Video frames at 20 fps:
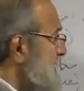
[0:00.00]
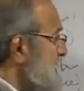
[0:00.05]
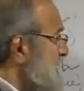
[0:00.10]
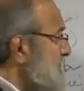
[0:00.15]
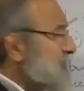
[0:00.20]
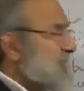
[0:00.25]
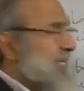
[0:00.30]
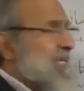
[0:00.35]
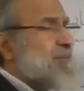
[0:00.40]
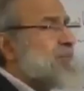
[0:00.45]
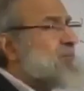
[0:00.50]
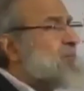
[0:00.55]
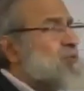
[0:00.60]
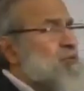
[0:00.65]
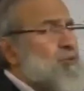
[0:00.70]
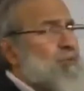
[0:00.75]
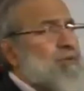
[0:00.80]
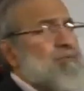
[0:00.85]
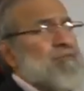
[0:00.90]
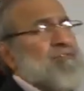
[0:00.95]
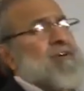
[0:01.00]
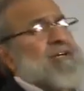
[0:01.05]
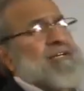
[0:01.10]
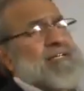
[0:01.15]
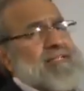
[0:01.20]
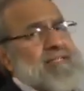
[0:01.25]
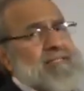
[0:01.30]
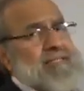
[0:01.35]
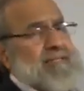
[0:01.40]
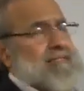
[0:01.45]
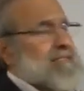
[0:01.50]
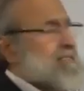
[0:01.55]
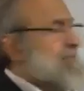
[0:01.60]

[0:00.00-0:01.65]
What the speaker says: Sometimes you will find